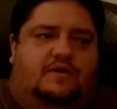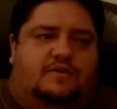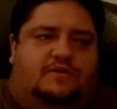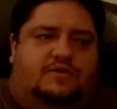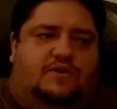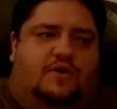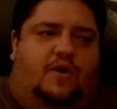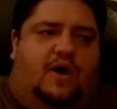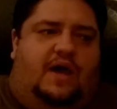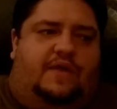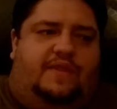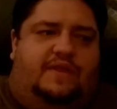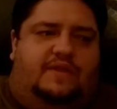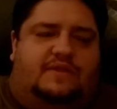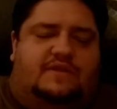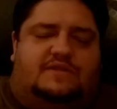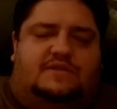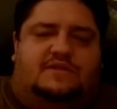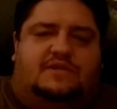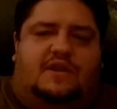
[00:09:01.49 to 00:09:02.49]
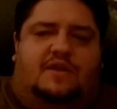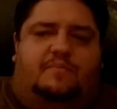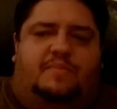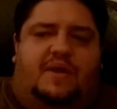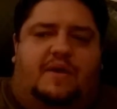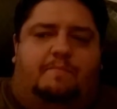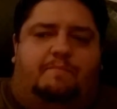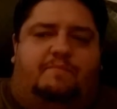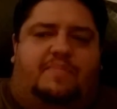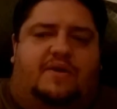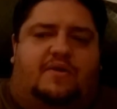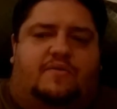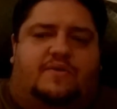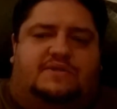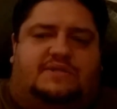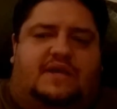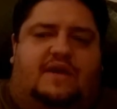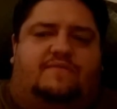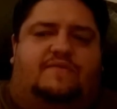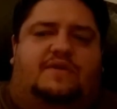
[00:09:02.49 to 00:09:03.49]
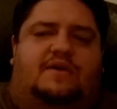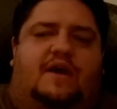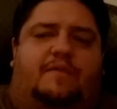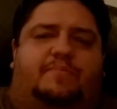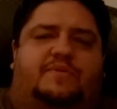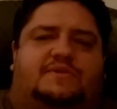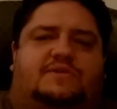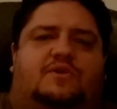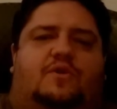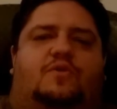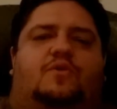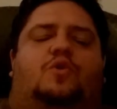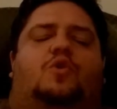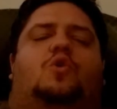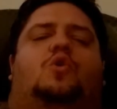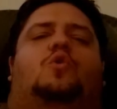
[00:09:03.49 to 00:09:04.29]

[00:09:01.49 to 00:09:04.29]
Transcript: So I think this is going to be a Beerus heavy episode,